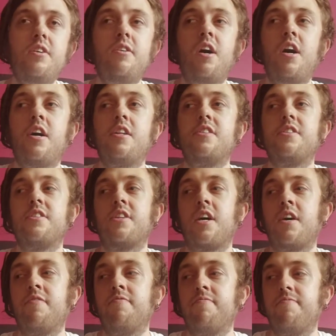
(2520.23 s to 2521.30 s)
And
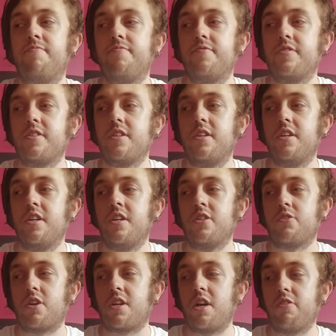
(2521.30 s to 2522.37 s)

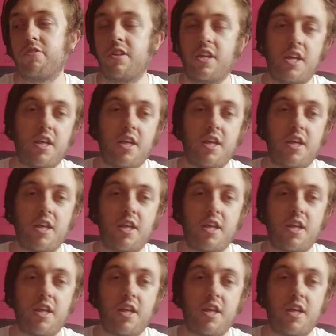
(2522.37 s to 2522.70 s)
so I can't really